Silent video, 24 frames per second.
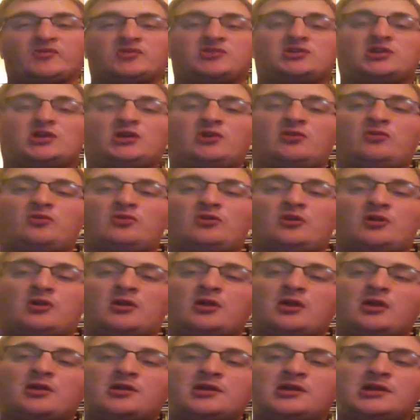So
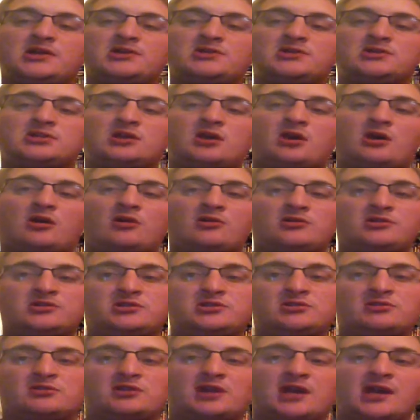here's to all of
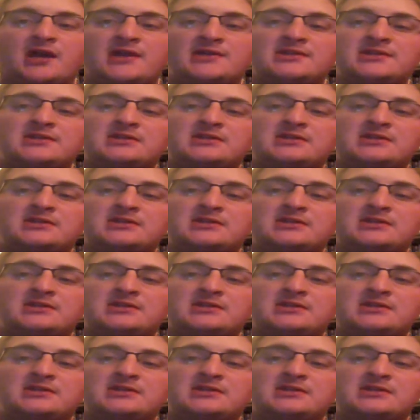you guys,